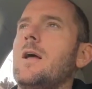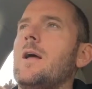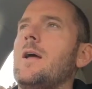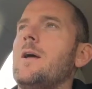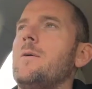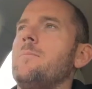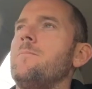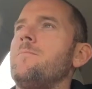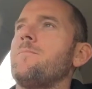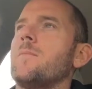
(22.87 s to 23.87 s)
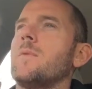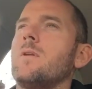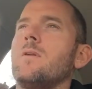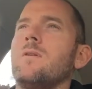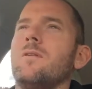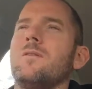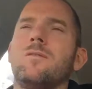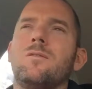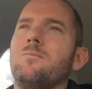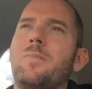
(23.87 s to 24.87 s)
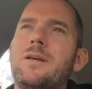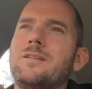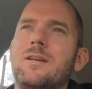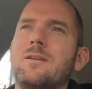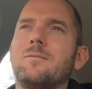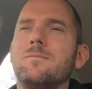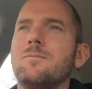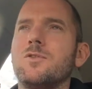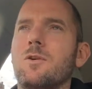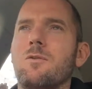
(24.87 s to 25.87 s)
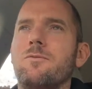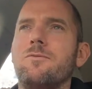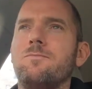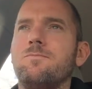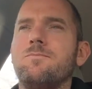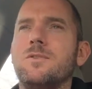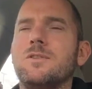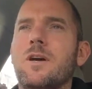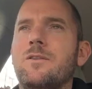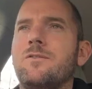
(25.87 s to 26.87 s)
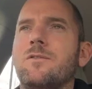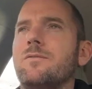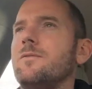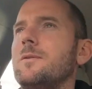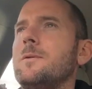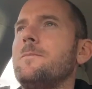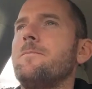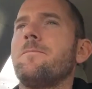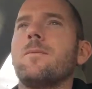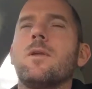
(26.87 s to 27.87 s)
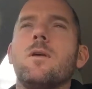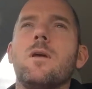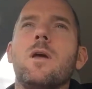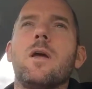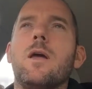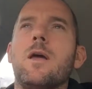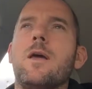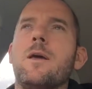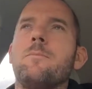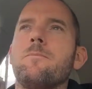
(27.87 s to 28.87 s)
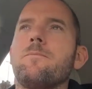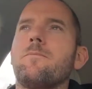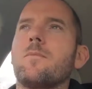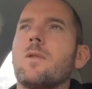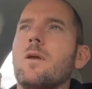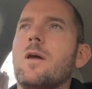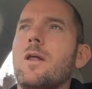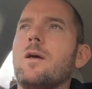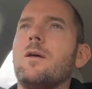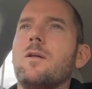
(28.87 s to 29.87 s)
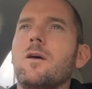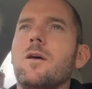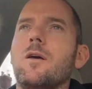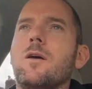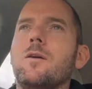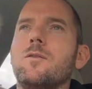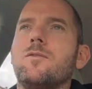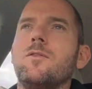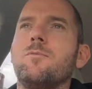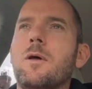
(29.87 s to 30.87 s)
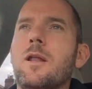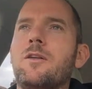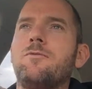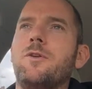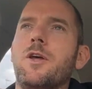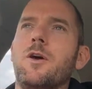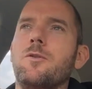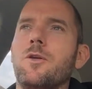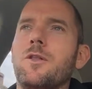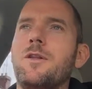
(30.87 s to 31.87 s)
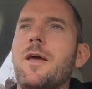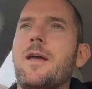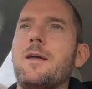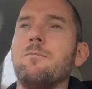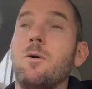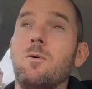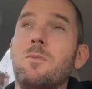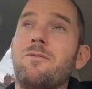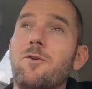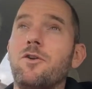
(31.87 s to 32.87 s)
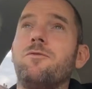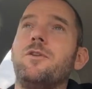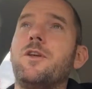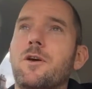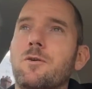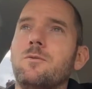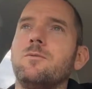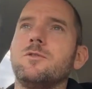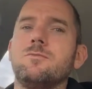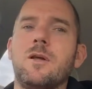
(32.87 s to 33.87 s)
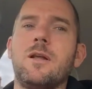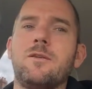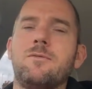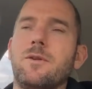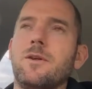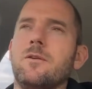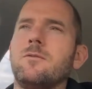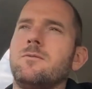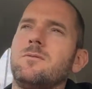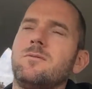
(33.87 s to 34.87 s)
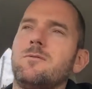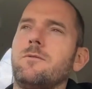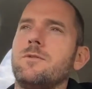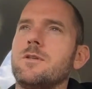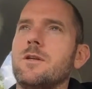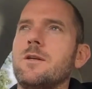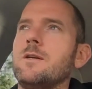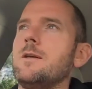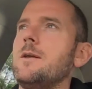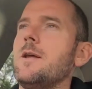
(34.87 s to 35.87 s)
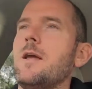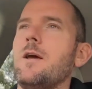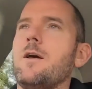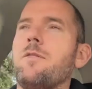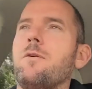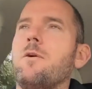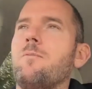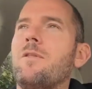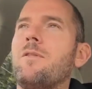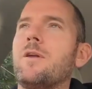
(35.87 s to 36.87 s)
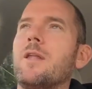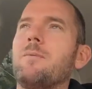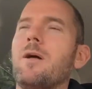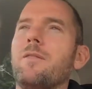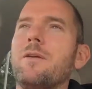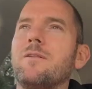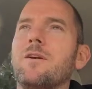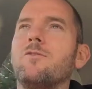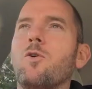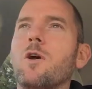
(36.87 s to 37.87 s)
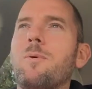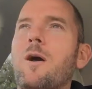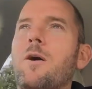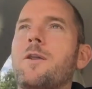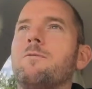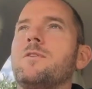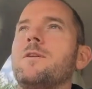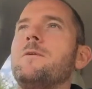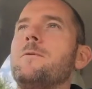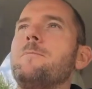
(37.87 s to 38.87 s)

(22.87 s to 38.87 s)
Um, some basic sort of design stuff. Um, and I, since my last video the other day, more my first video, which is my last video, obviously, I thought I've been thinking about things I could talk about, and obviously,